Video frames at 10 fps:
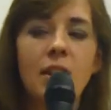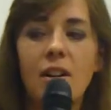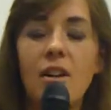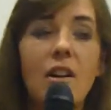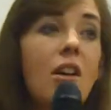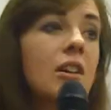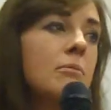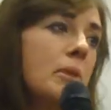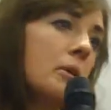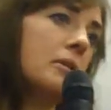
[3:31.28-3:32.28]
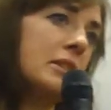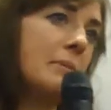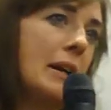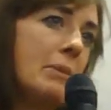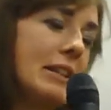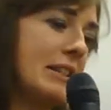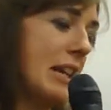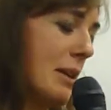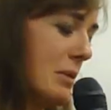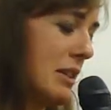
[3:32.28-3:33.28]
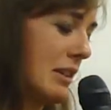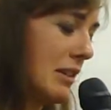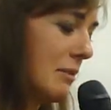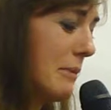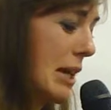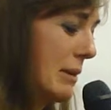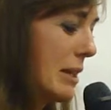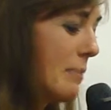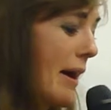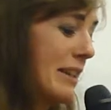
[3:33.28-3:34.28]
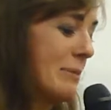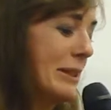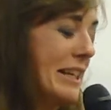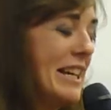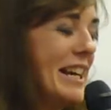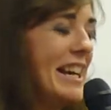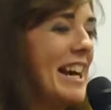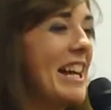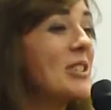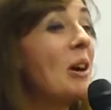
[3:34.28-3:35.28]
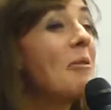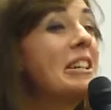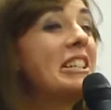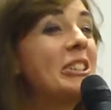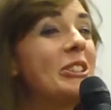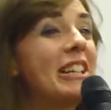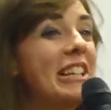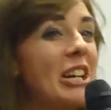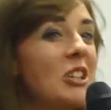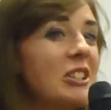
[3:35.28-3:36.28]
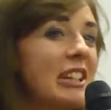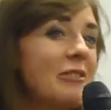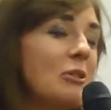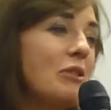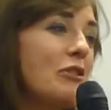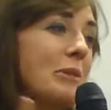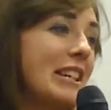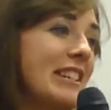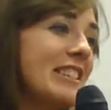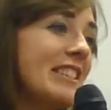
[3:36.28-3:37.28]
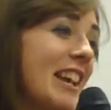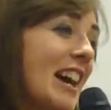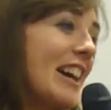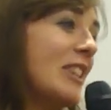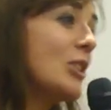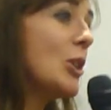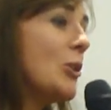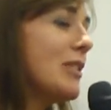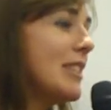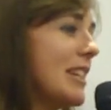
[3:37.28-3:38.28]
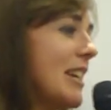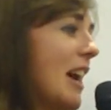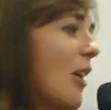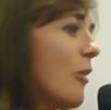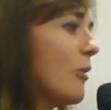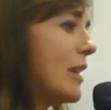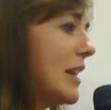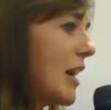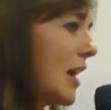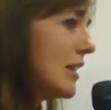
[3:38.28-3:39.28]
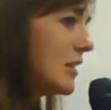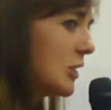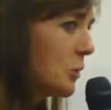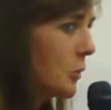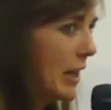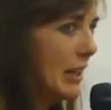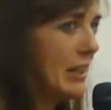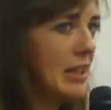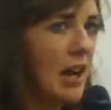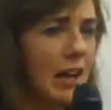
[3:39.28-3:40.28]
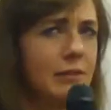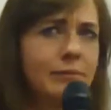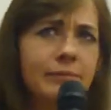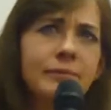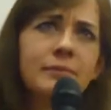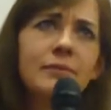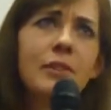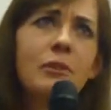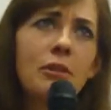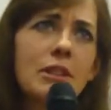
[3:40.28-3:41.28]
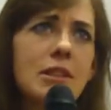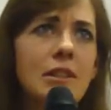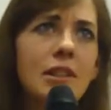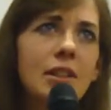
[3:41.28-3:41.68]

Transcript: our arm bones might be the same still, maybe, possibly. And so I wanted to look at a character like Ronan from the inside so you could see how he got the way that he got. Of course,